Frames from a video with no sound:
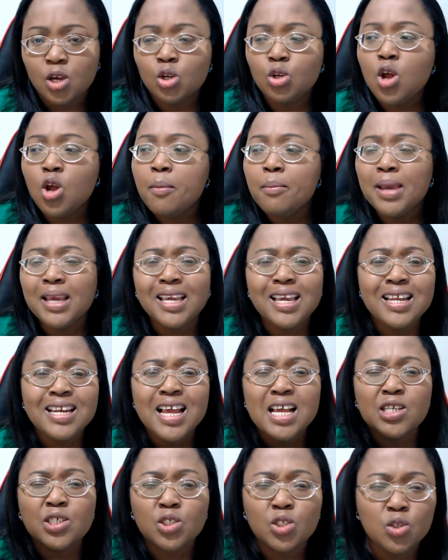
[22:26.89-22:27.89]
not making
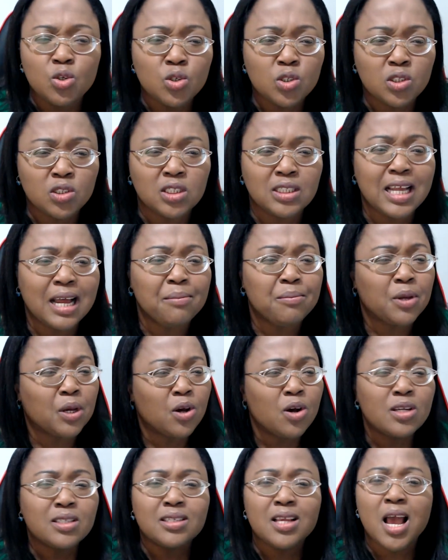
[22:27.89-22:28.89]
an excuse that
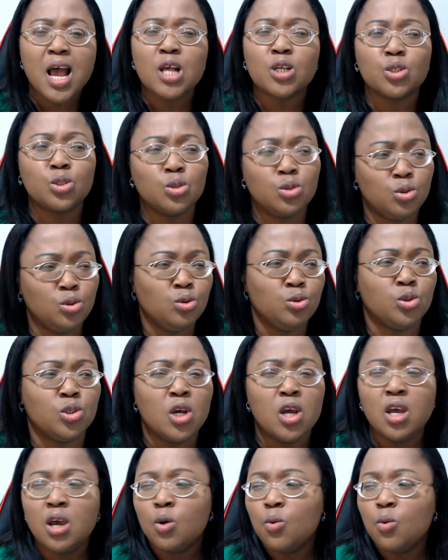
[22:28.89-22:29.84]
because they are stooge.